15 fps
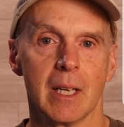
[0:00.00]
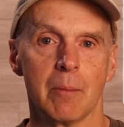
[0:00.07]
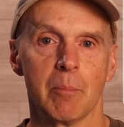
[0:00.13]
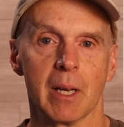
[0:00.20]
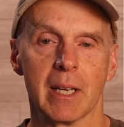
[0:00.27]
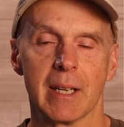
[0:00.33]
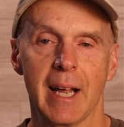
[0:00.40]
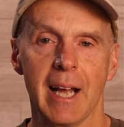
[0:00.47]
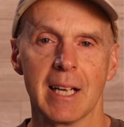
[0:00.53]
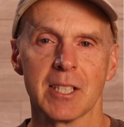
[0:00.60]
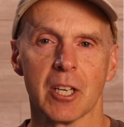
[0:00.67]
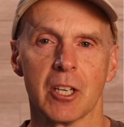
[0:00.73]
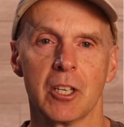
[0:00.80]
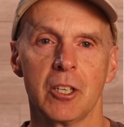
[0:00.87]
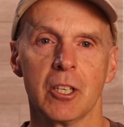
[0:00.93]
but it has
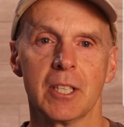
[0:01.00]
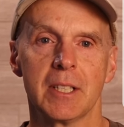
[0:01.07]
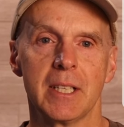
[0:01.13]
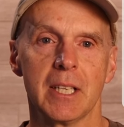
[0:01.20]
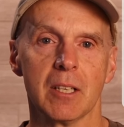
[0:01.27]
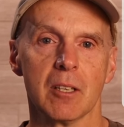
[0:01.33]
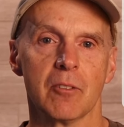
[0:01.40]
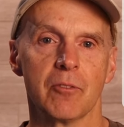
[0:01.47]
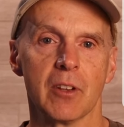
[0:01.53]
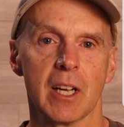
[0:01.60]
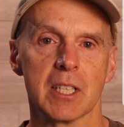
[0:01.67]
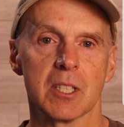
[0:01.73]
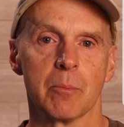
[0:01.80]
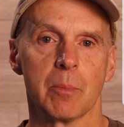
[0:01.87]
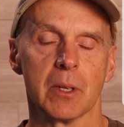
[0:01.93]
a good deal of
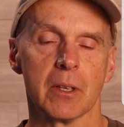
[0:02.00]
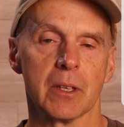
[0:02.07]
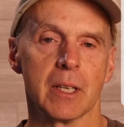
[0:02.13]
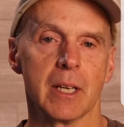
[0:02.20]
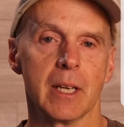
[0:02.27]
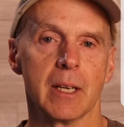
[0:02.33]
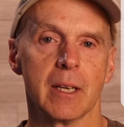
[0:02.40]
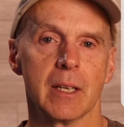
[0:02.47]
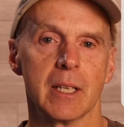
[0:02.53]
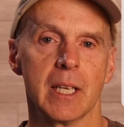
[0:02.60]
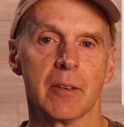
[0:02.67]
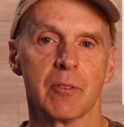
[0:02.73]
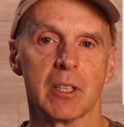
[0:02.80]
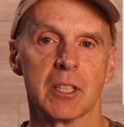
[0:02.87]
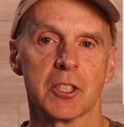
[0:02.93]
flexibility
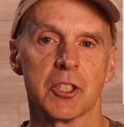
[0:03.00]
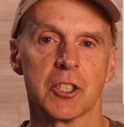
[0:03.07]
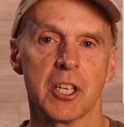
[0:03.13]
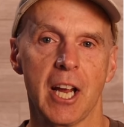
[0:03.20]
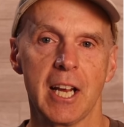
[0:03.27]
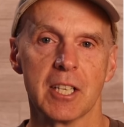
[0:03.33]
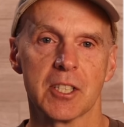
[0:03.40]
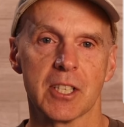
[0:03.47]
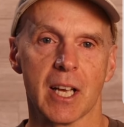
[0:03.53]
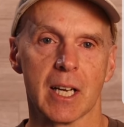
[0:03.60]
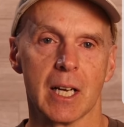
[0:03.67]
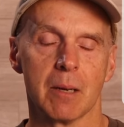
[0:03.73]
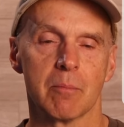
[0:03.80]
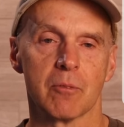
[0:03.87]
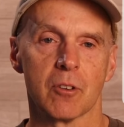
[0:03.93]
given its chain
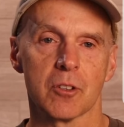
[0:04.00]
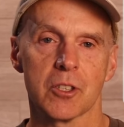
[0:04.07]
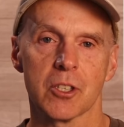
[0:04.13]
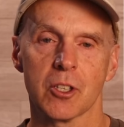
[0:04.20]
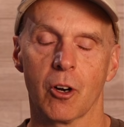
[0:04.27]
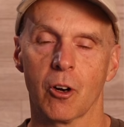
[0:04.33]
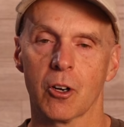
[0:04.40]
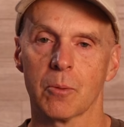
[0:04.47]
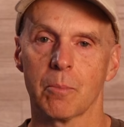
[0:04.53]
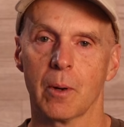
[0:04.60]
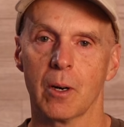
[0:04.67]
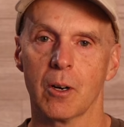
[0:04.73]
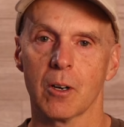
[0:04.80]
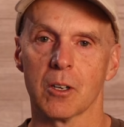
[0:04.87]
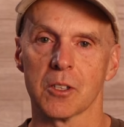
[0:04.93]
setup versus hard
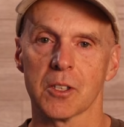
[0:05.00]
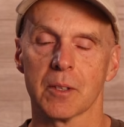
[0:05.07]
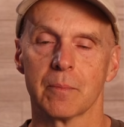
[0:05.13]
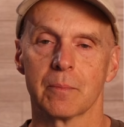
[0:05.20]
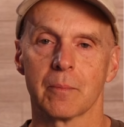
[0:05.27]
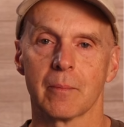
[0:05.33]
bars.